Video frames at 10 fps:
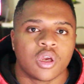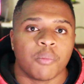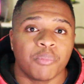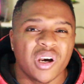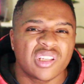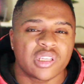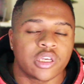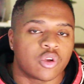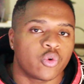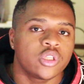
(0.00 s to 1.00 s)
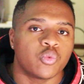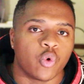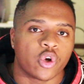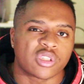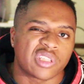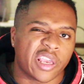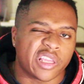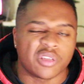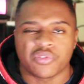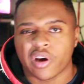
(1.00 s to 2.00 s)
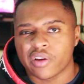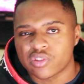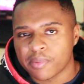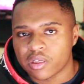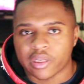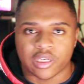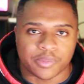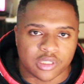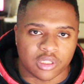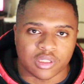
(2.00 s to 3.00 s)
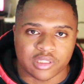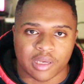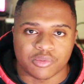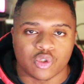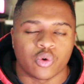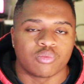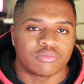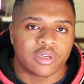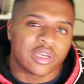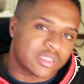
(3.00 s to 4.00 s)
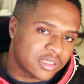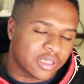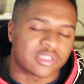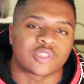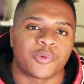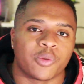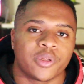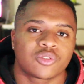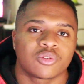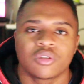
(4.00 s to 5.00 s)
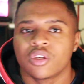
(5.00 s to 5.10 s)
But it only works 85 to about 90% of the time, so as I say, it's experimental,